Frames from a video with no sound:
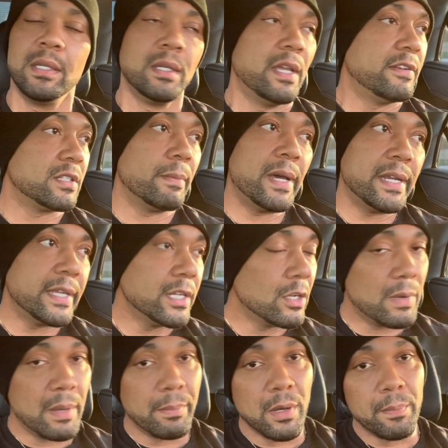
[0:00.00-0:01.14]
if somebody get on
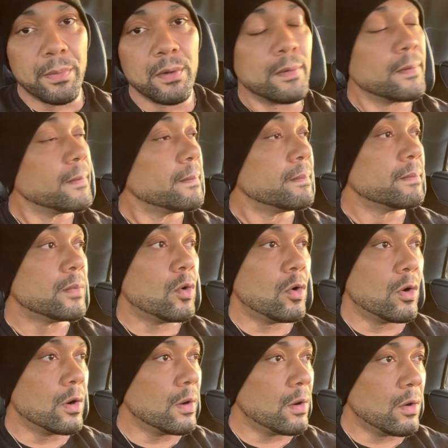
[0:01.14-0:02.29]
my bumper
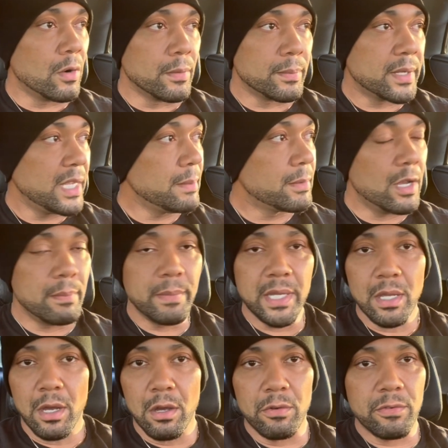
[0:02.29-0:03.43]
or or keep cutting me
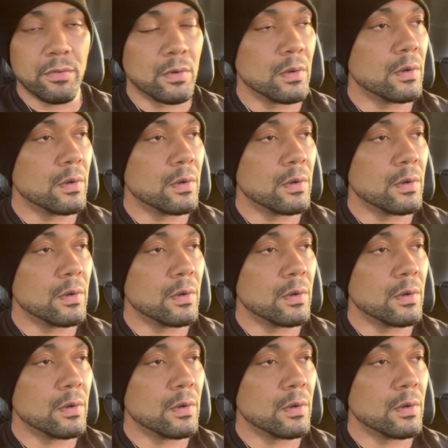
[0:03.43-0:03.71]
off or,